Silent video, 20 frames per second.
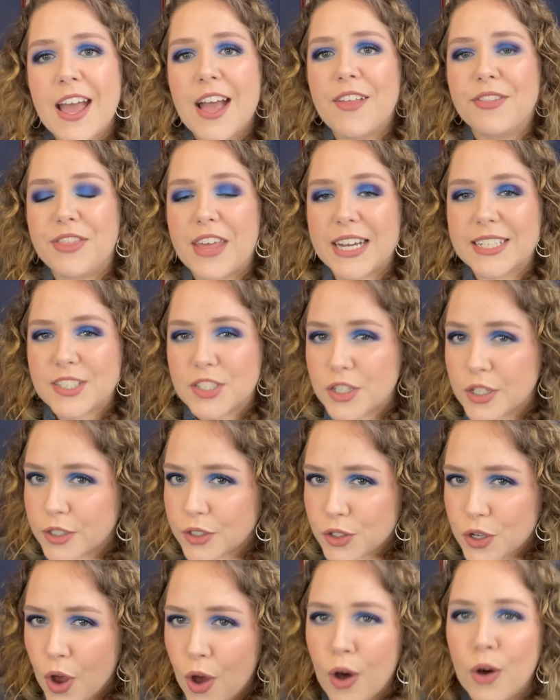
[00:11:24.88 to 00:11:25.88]
That's
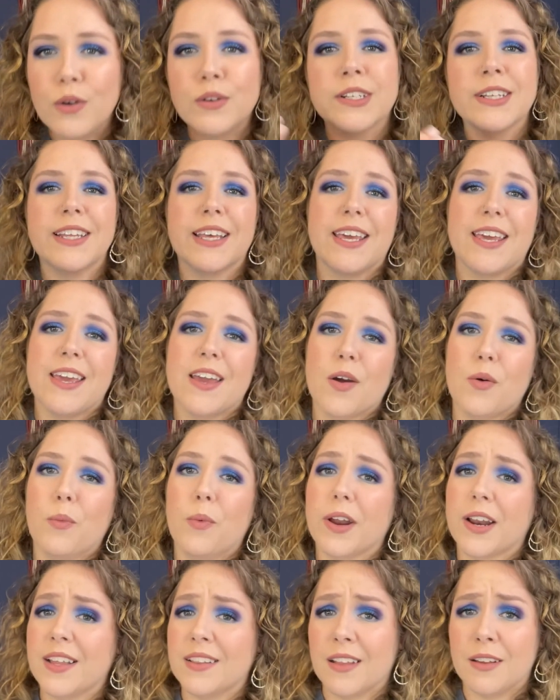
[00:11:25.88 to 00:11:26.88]
totally
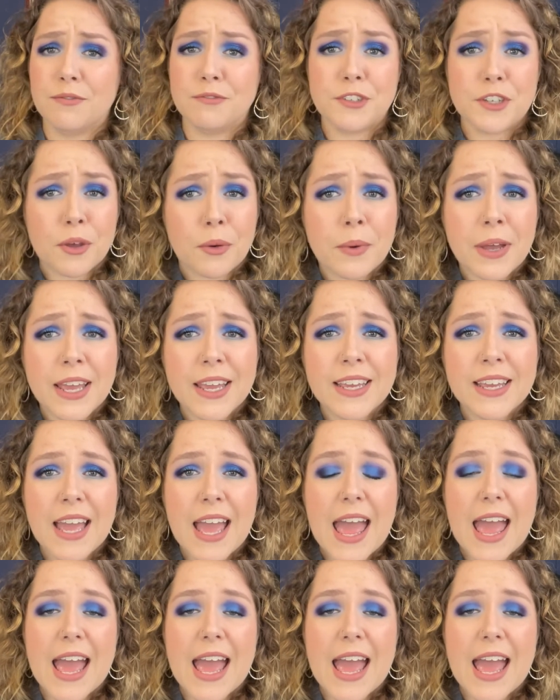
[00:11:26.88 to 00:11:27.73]
what I love doing,